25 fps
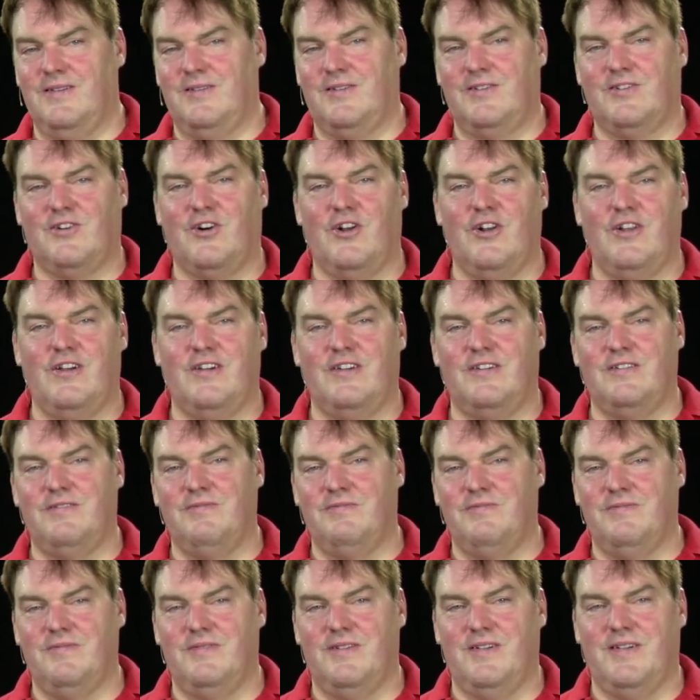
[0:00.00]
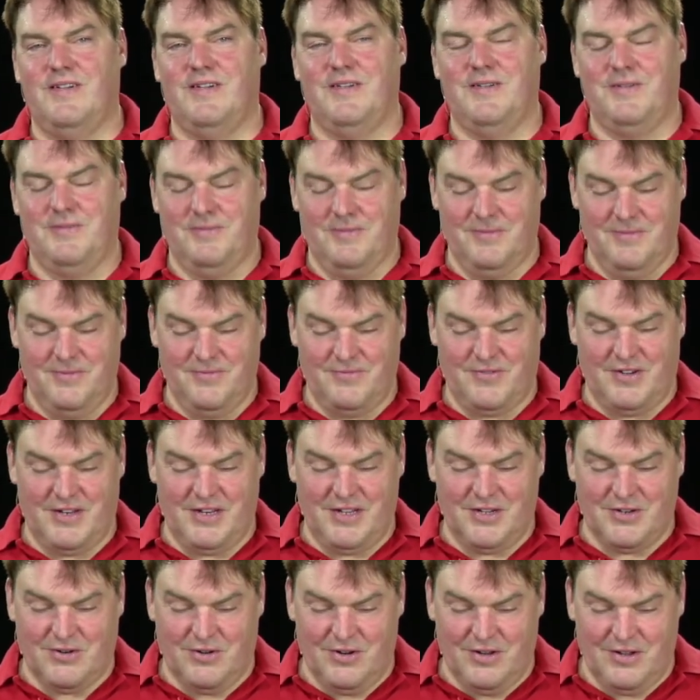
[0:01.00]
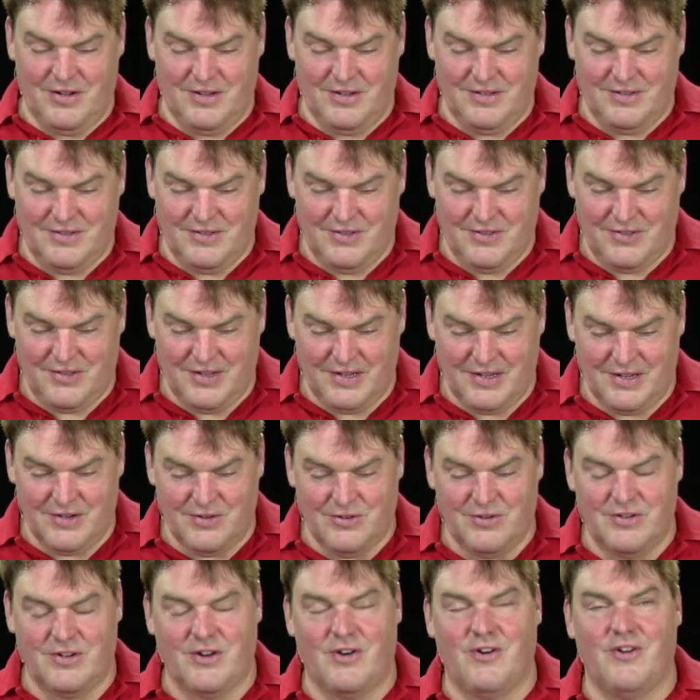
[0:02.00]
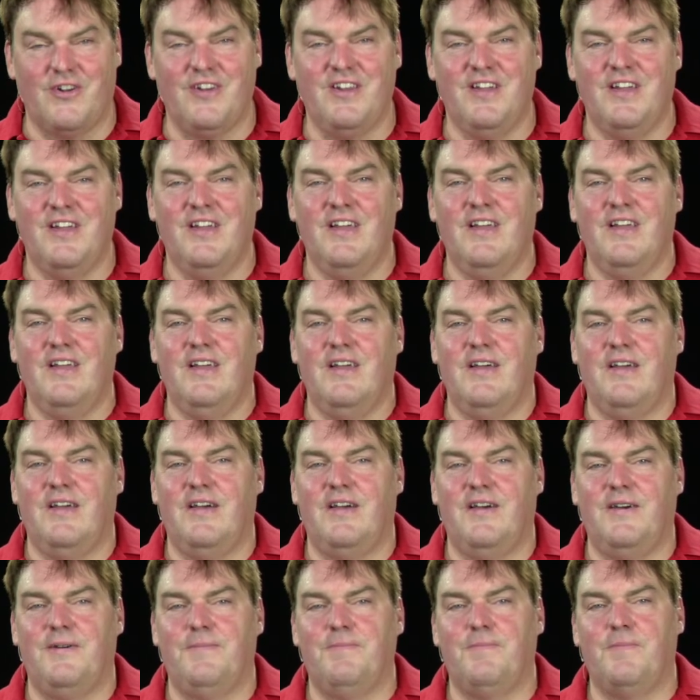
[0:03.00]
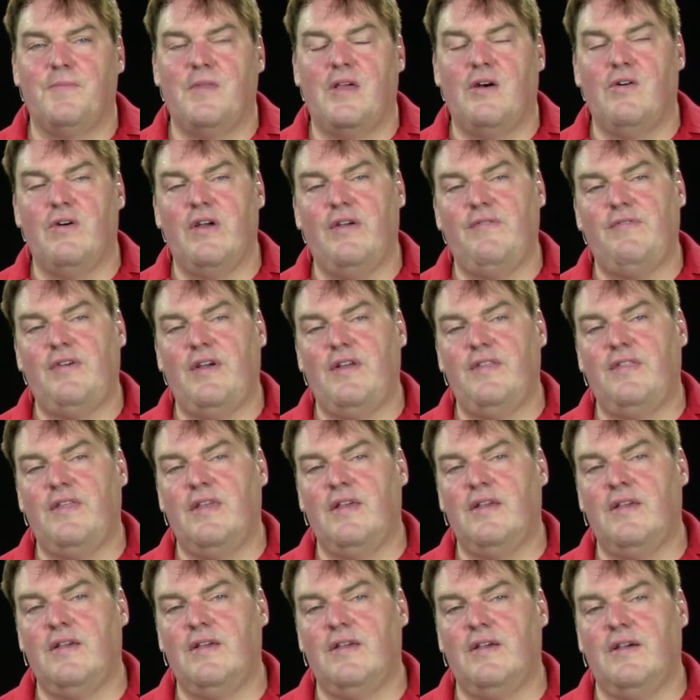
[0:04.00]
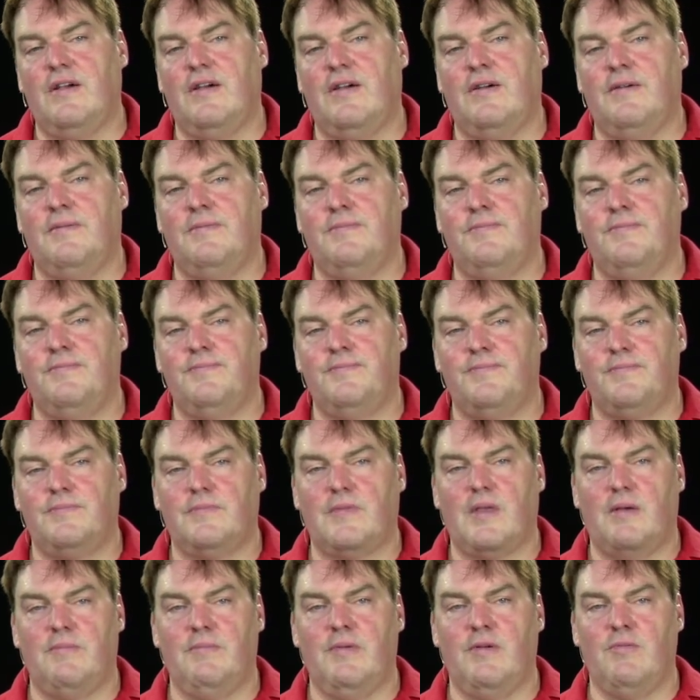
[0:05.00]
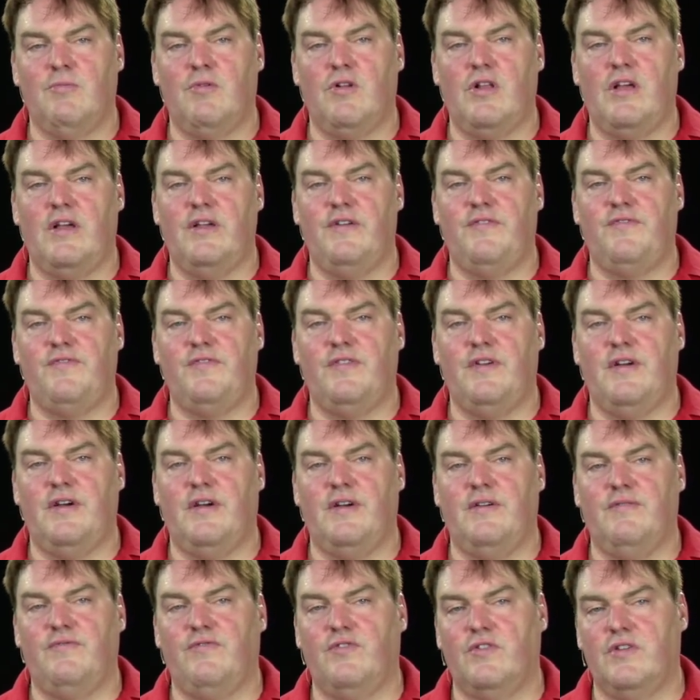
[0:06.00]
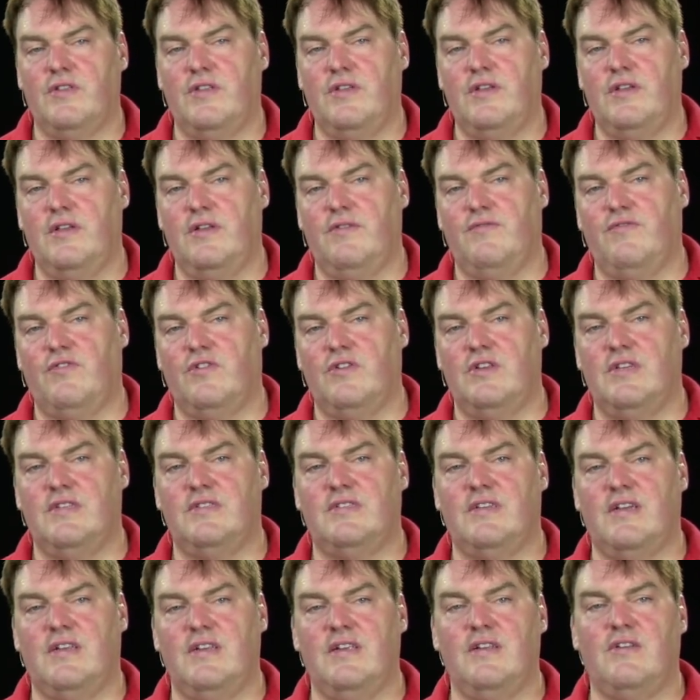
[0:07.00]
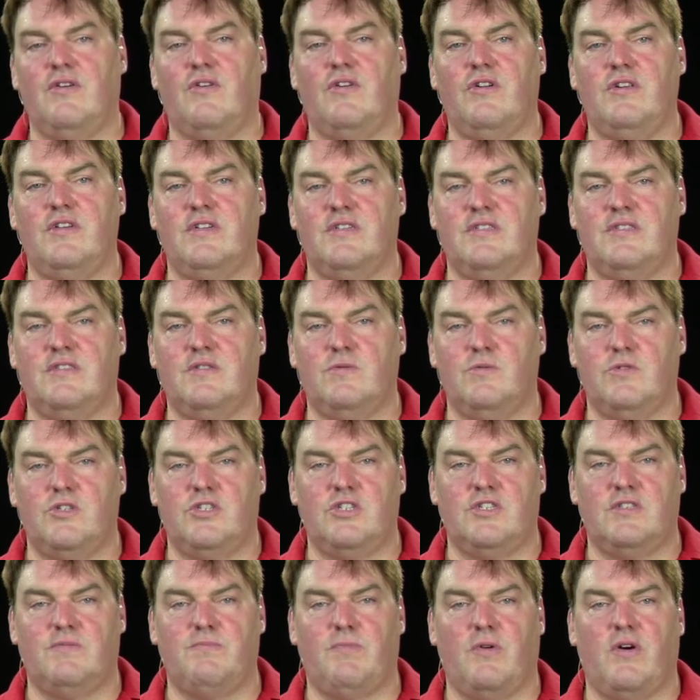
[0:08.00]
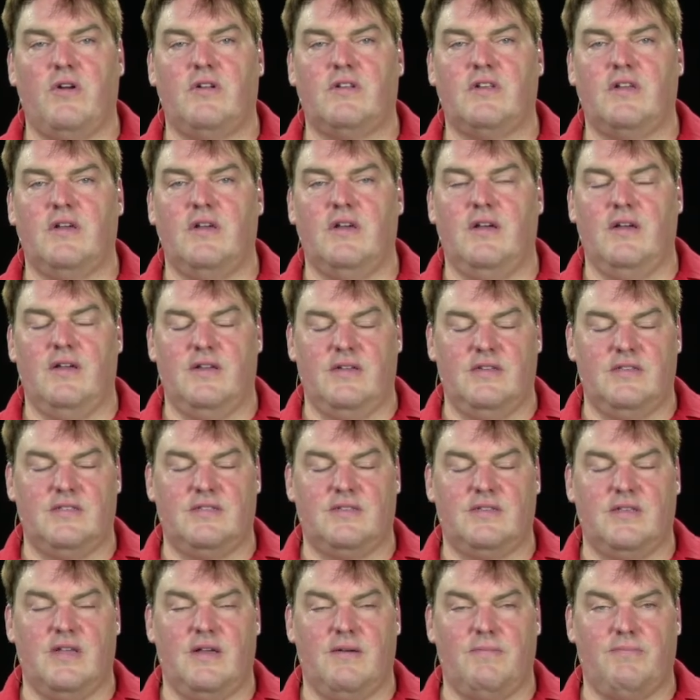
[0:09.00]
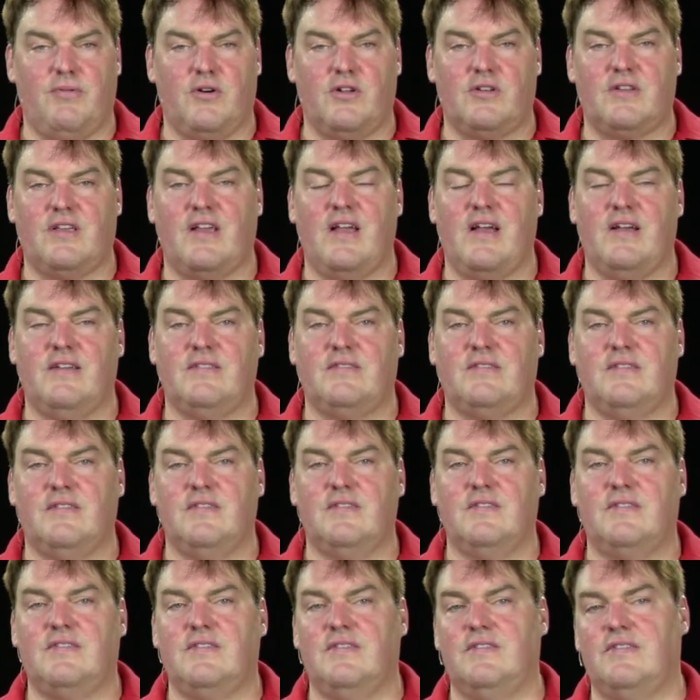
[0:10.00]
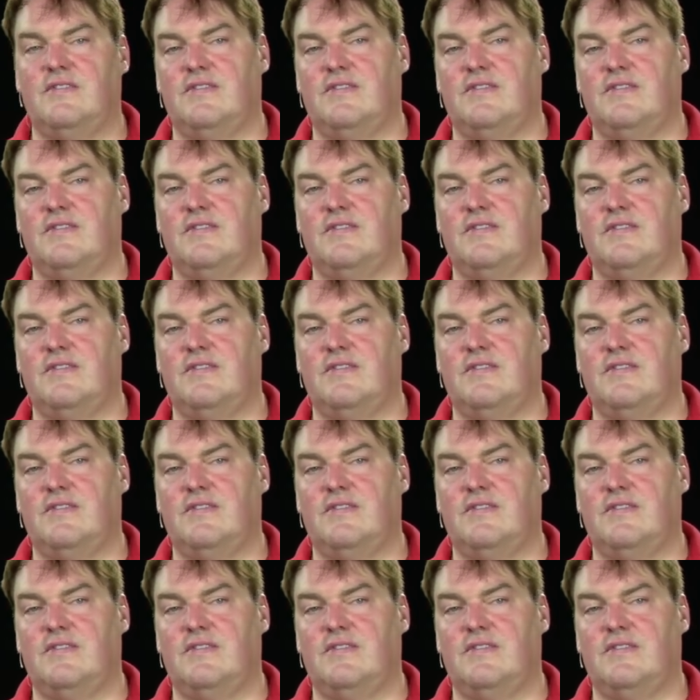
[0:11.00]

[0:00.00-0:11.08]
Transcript: color, funny color thing going on. However, I think mimoLive for the intended audience, which is podcasters,